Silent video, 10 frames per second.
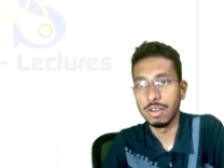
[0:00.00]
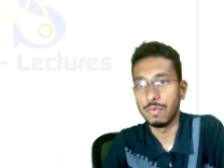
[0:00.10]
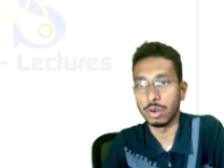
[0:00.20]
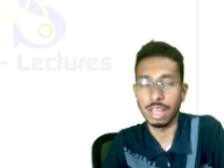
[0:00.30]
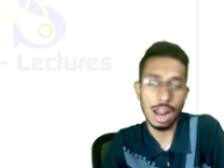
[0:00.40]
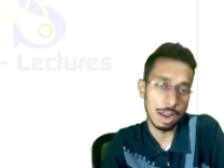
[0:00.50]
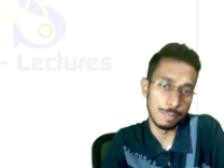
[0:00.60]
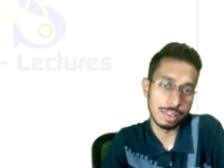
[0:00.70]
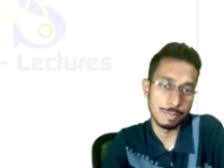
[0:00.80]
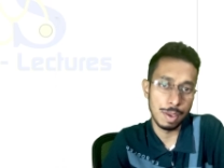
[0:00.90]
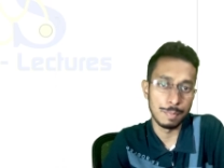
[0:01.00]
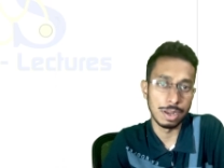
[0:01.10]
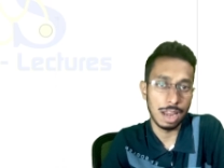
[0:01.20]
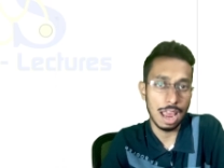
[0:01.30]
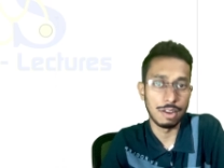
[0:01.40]
for the RBC
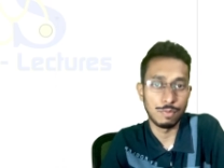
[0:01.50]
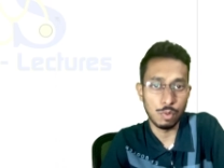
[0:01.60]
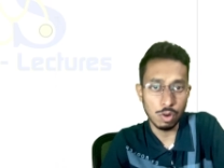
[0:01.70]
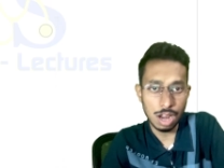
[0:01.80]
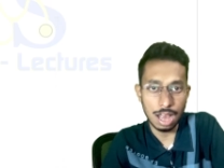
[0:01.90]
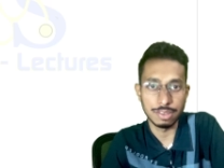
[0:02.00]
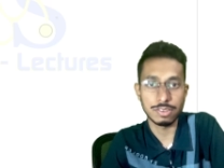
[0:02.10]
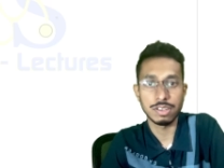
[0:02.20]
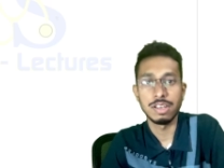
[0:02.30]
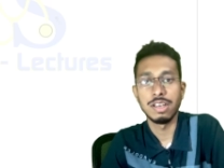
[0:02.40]
membrane and for us